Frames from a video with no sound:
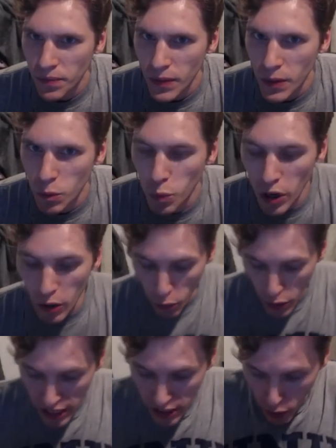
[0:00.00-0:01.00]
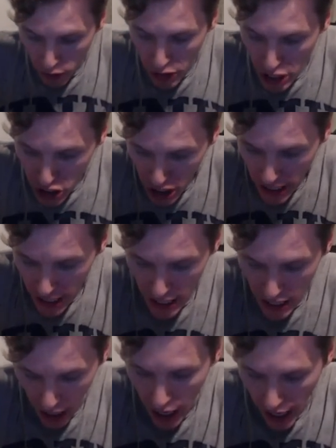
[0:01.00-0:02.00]
We're we're, we're reaching in
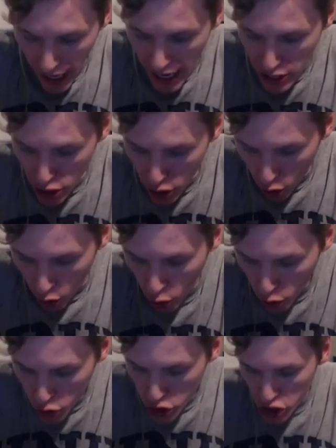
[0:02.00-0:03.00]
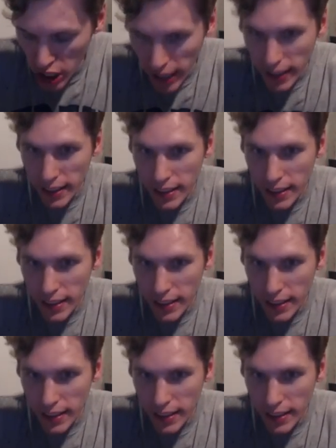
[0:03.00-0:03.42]
our hands in old shit.